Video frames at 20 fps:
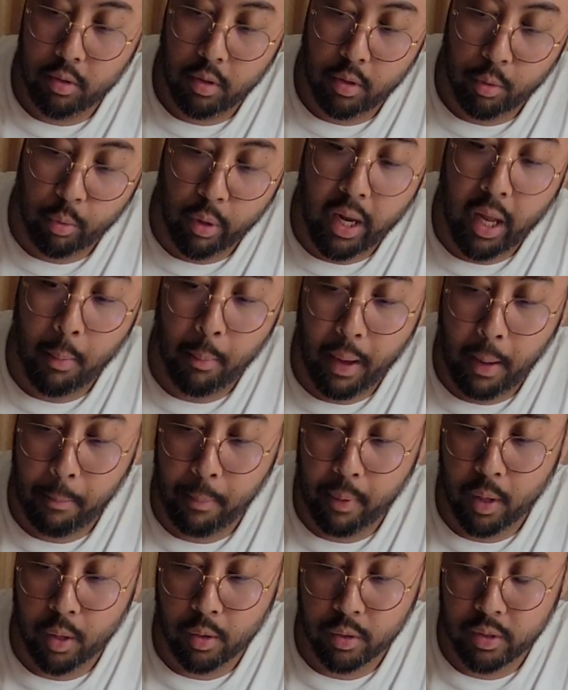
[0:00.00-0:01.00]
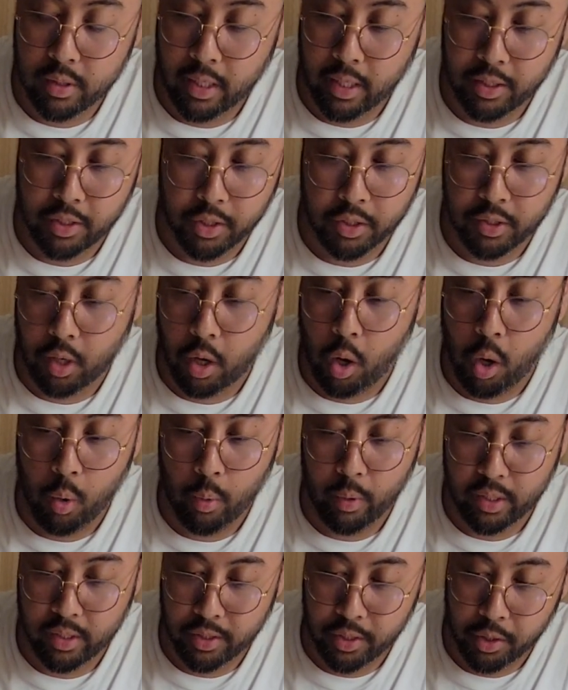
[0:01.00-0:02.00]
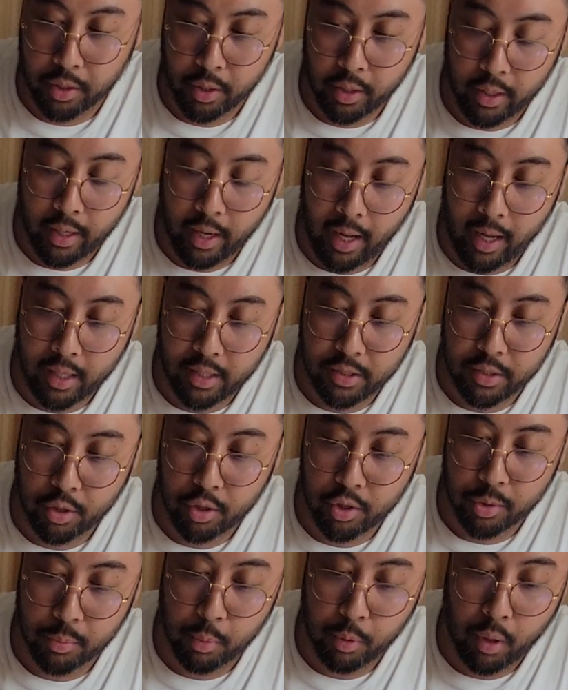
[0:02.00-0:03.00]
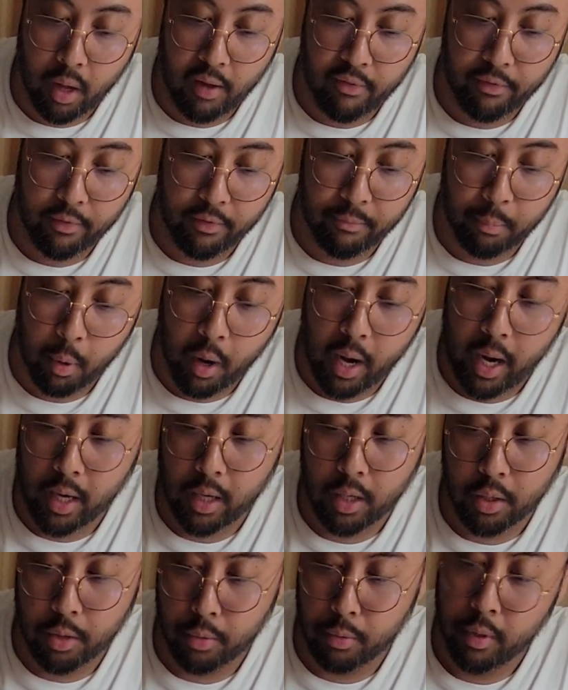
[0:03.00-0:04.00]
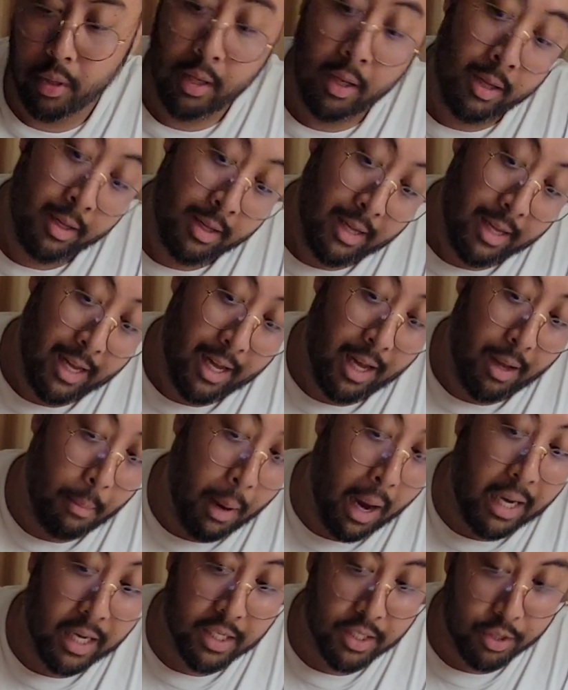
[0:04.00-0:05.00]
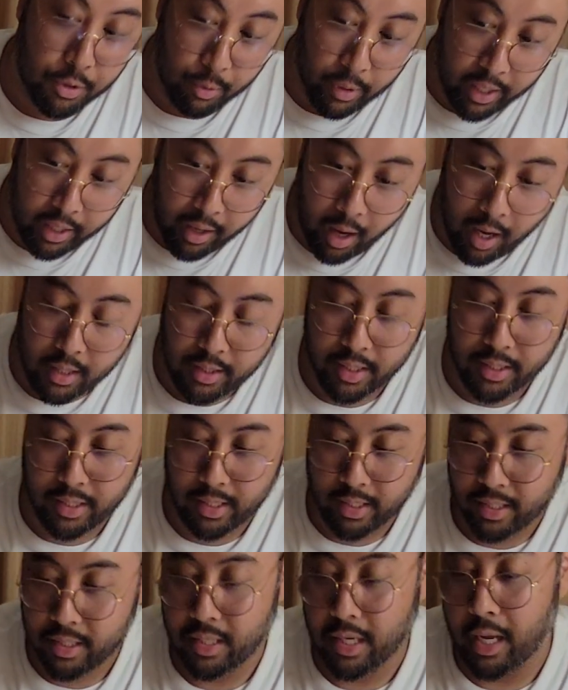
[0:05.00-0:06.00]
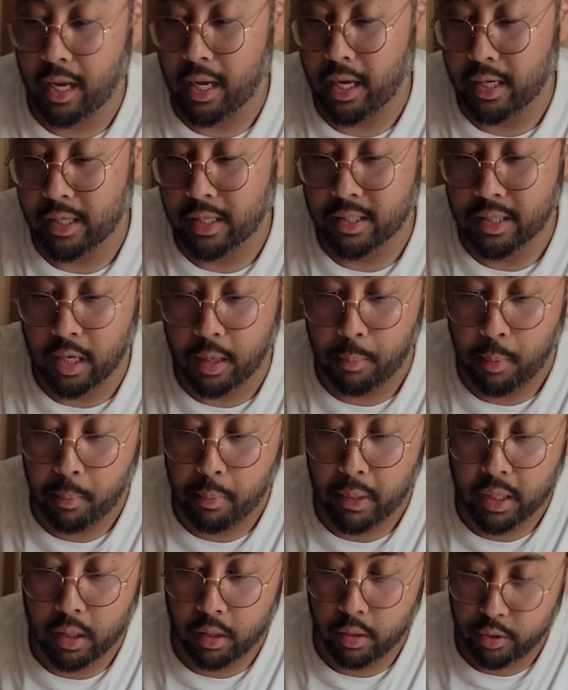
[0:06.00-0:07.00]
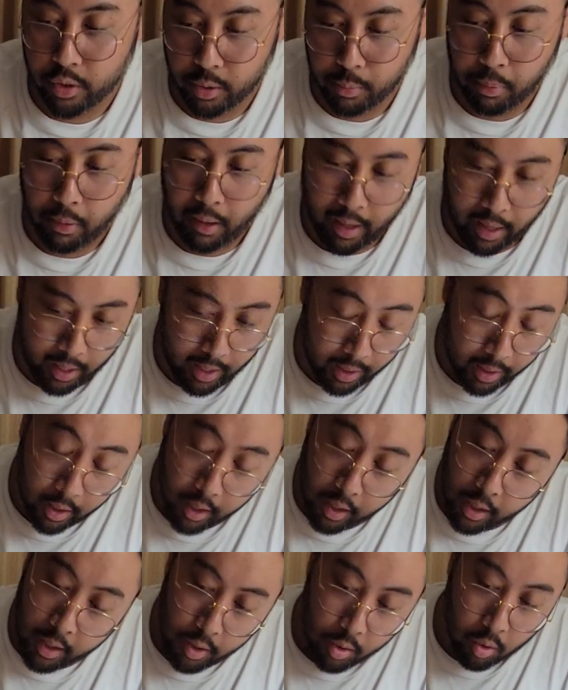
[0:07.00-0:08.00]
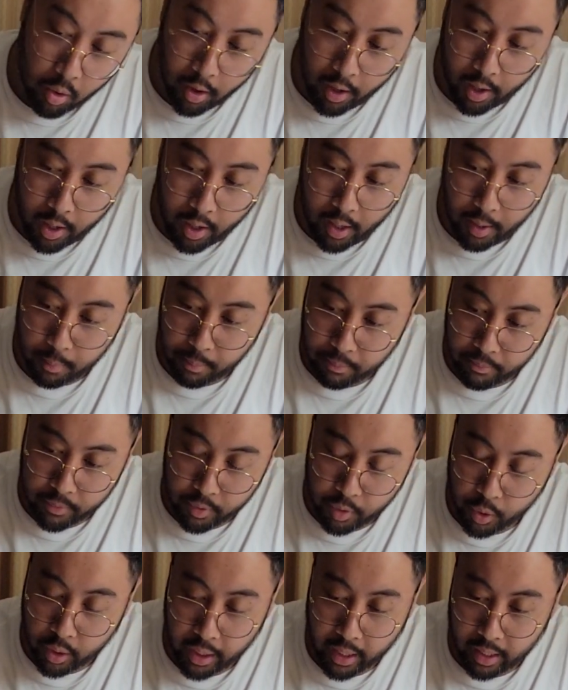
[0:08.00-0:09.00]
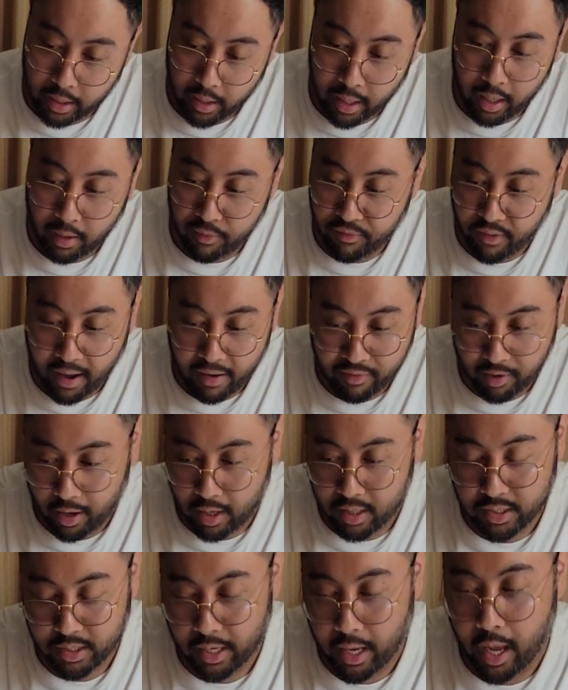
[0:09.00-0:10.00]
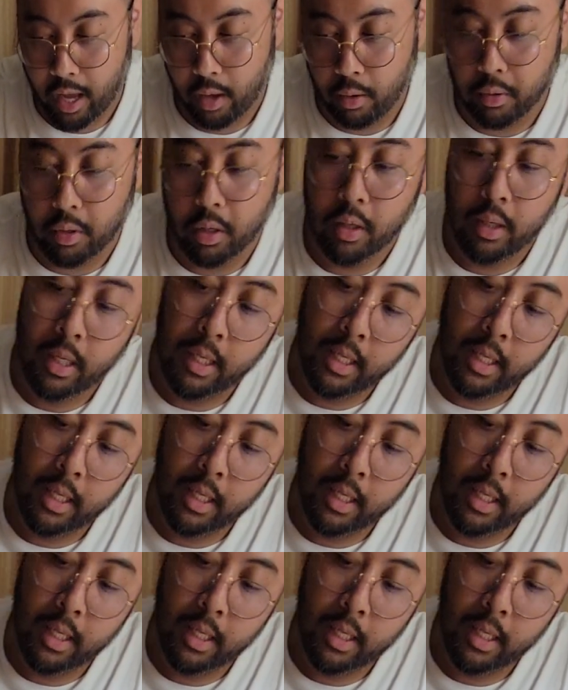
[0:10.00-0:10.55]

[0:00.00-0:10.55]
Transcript: 3 Helmet Bows. It's just always good. Searchable off of brand new. -3 cost is insane to set up a big Lucci play. You can get any 5 cost down.